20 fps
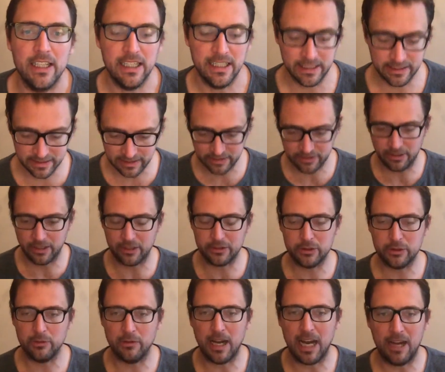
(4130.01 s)
And it's this little
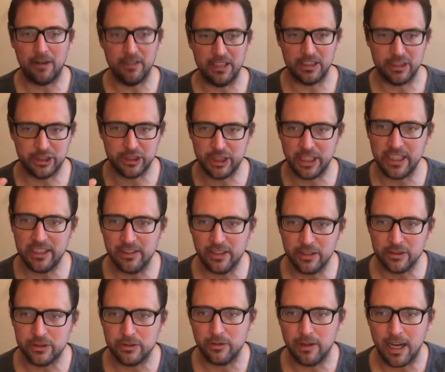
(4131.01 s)
chihuahua, this shitty
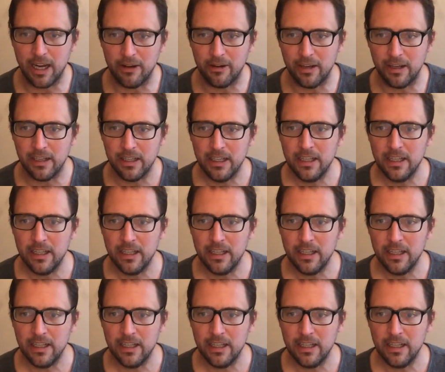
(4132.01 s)
little chihuahua